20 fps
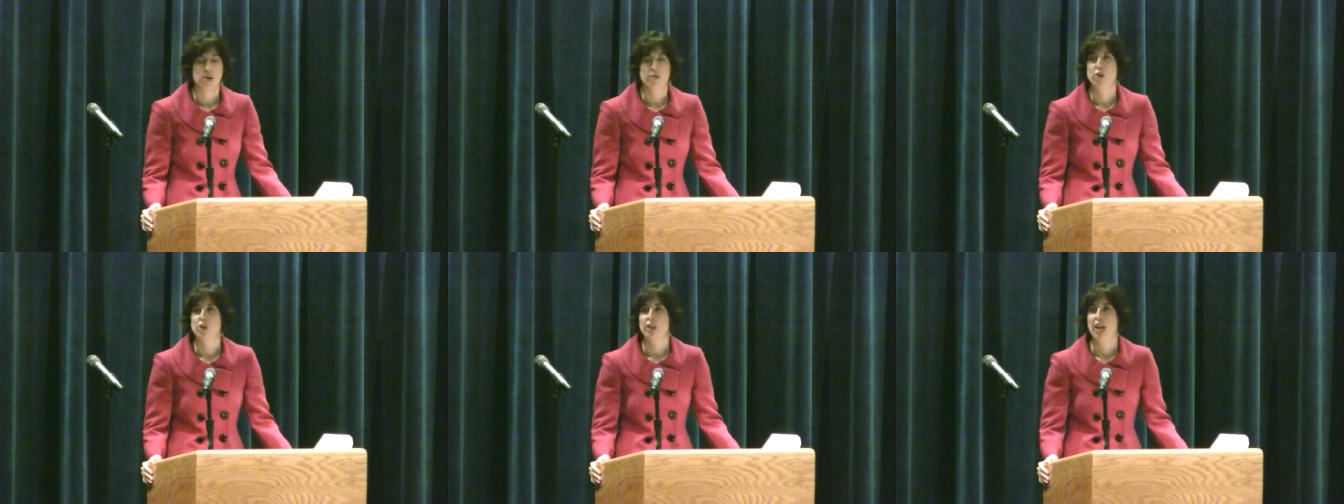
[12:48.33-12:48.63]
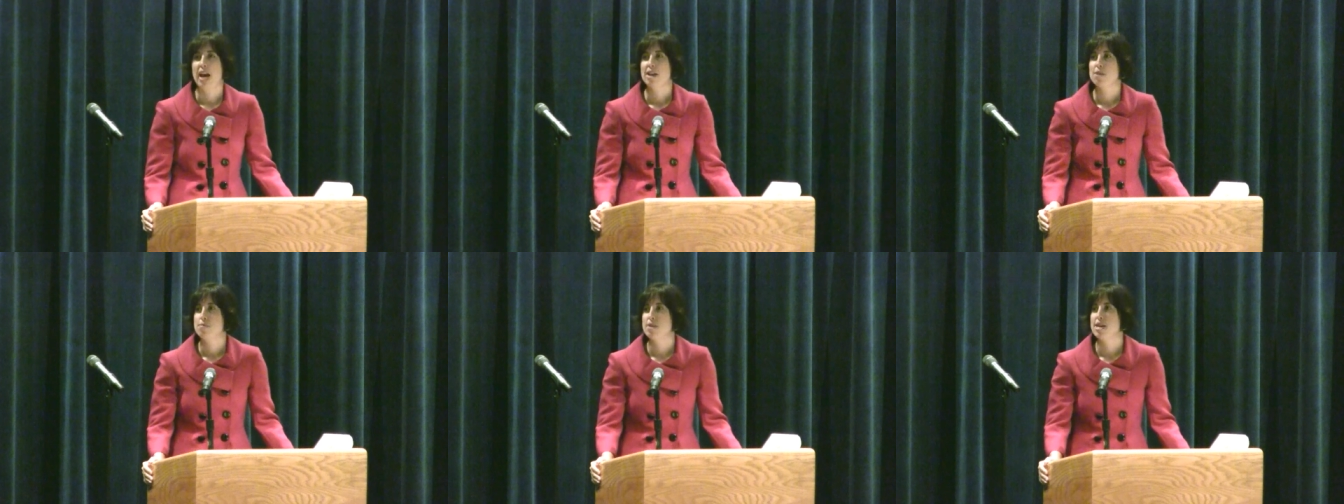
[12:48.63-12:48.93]
If you're
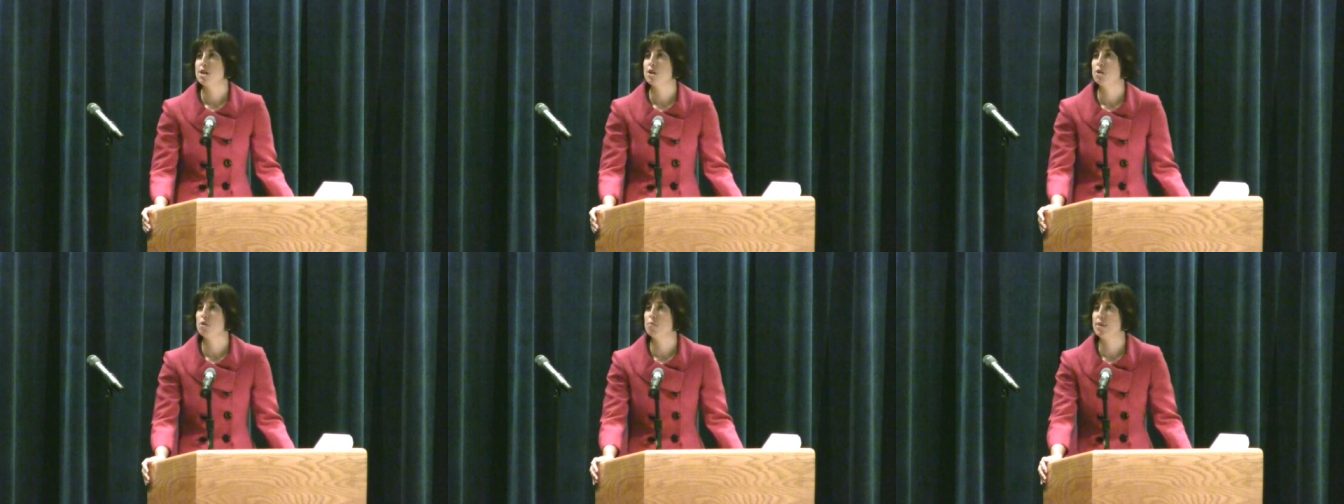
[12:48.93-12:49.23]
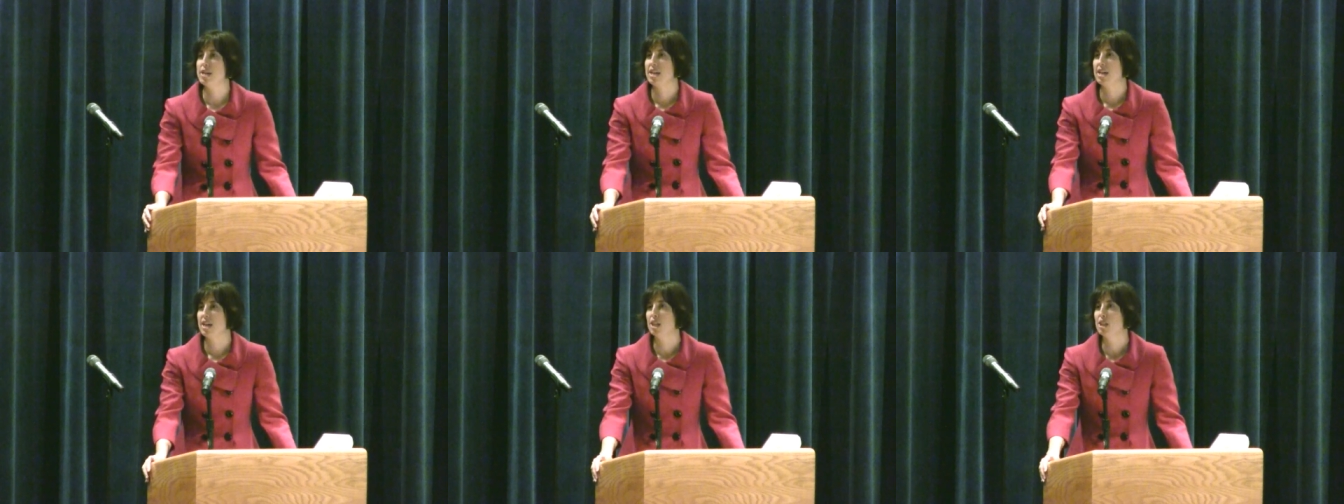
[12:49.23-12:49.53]
like me, you'll
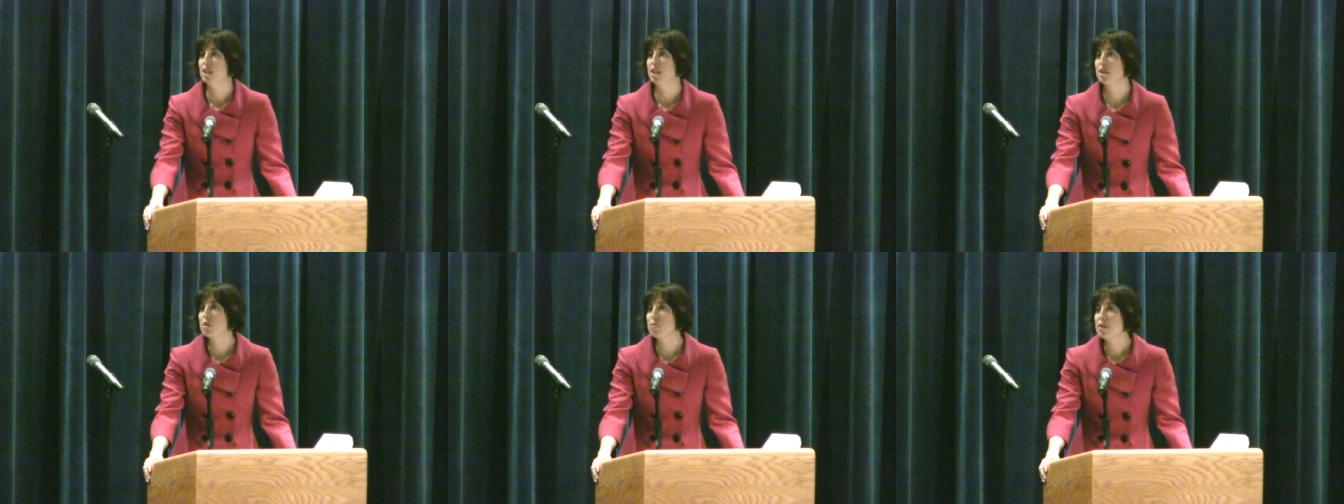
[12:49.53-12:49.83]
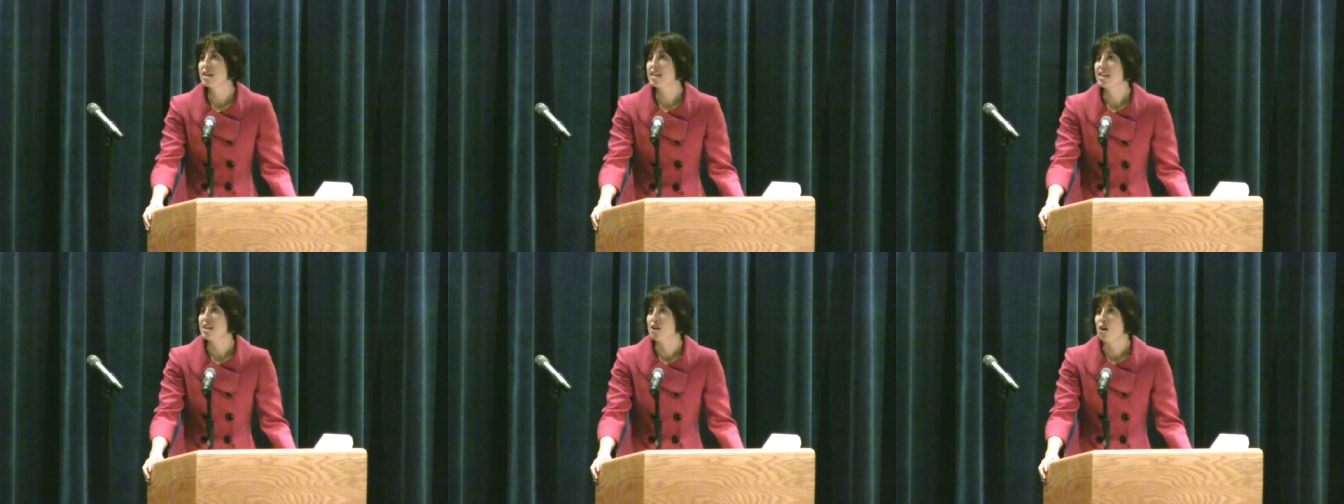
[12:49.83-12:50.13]
be a little
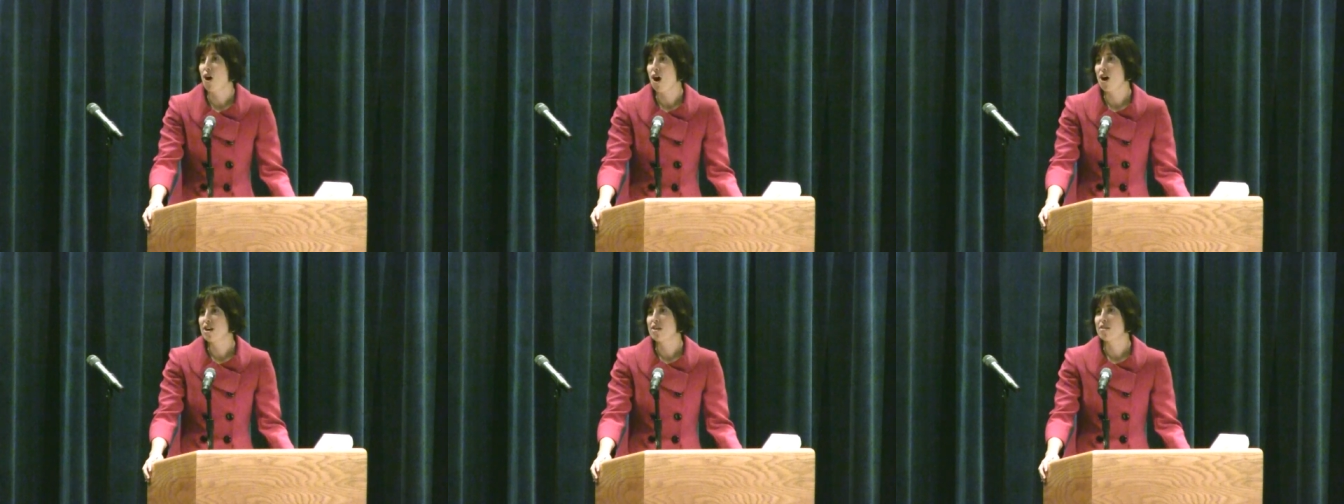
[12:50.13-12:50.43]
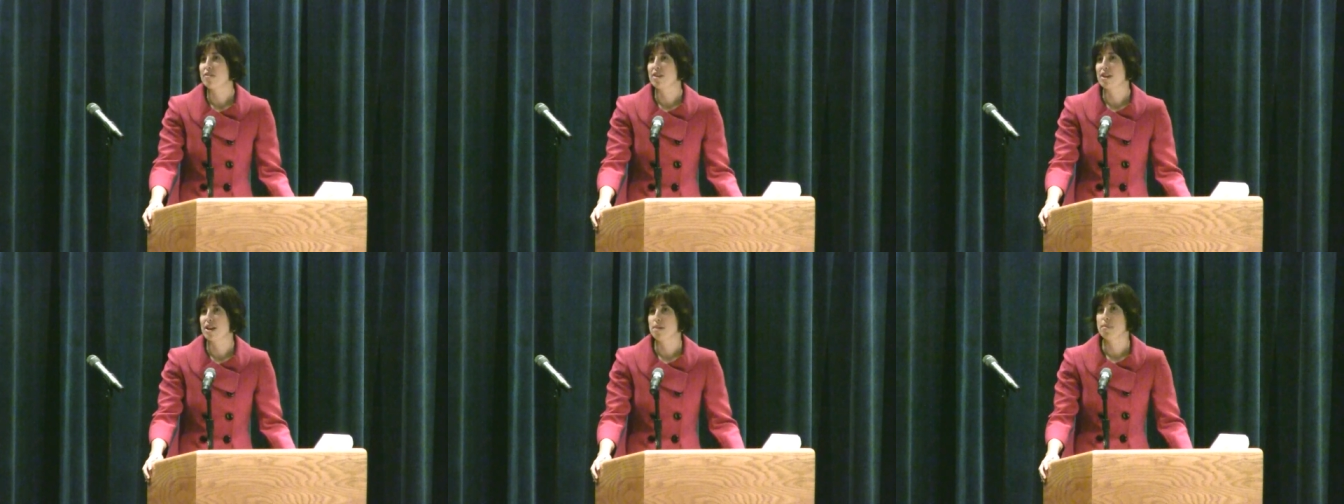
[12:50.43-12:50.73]
bit in all
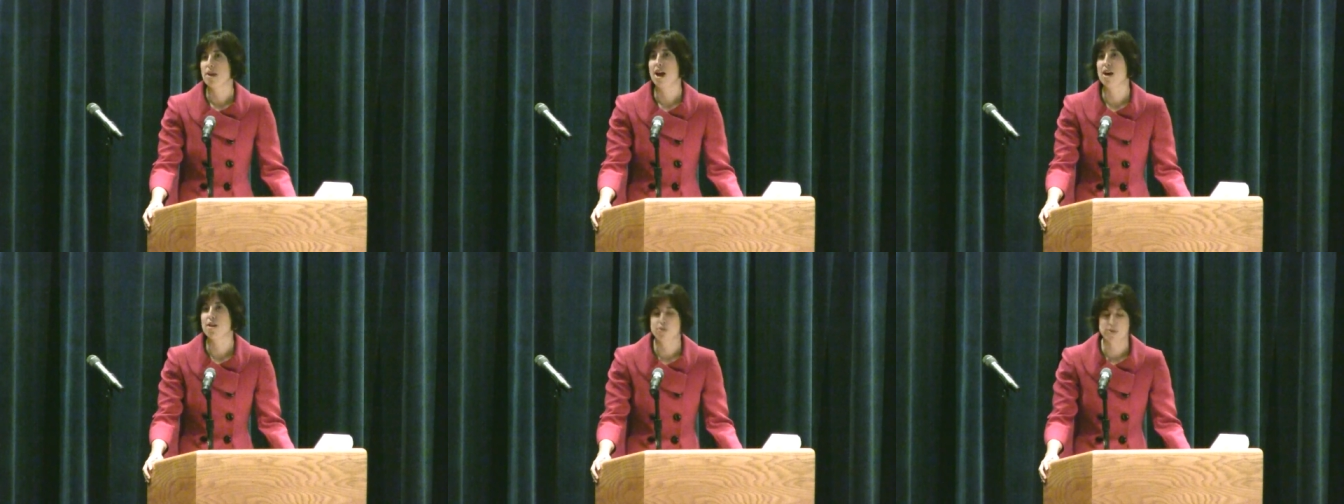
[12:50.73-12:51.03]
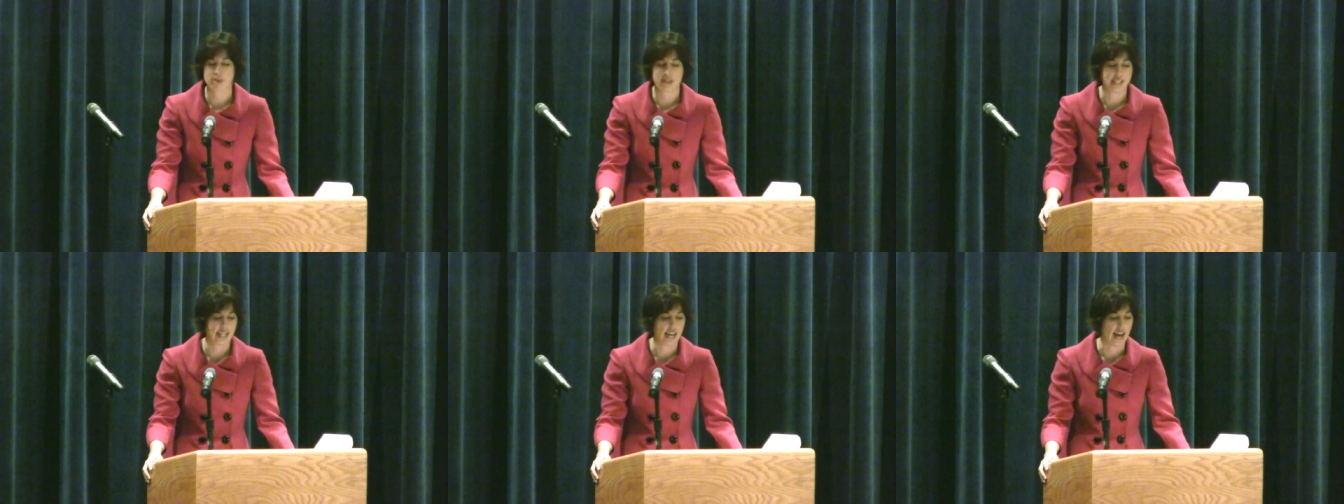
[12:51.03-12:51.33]
of them
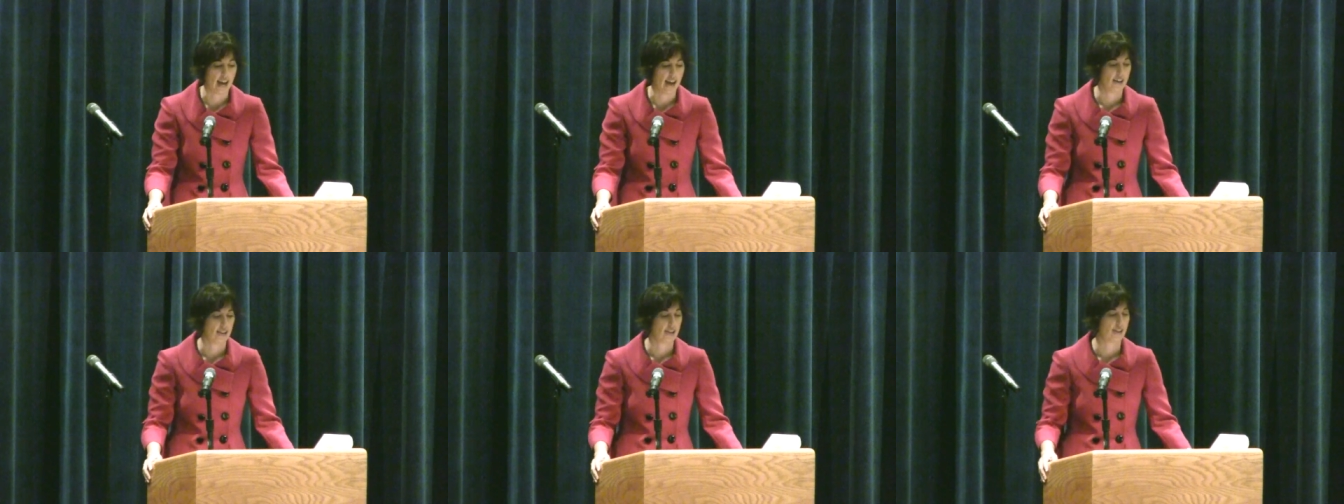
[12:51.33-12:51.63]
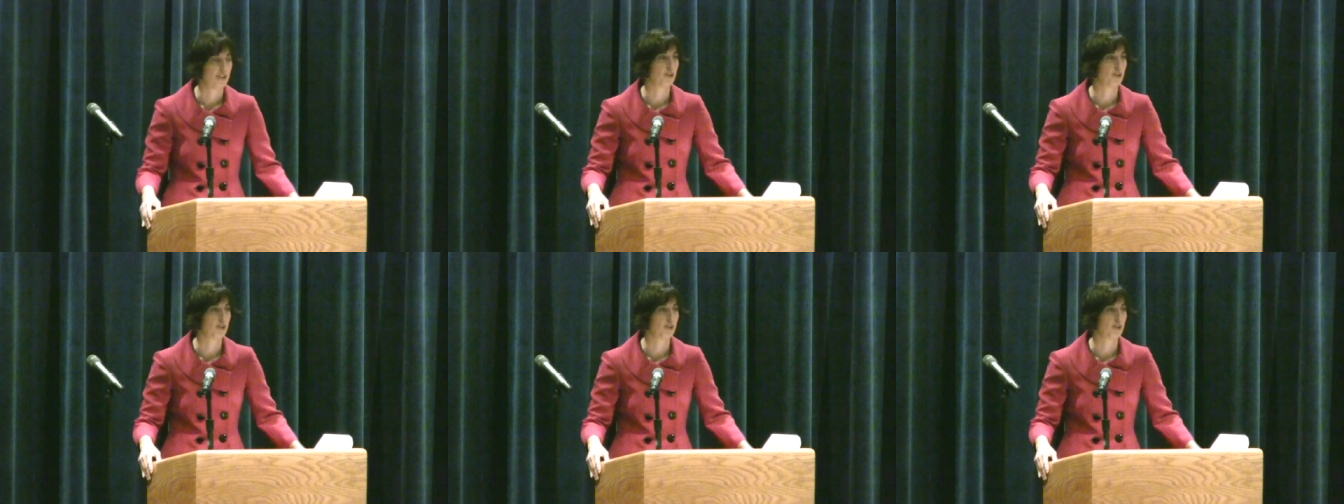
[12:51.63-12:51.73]
every day.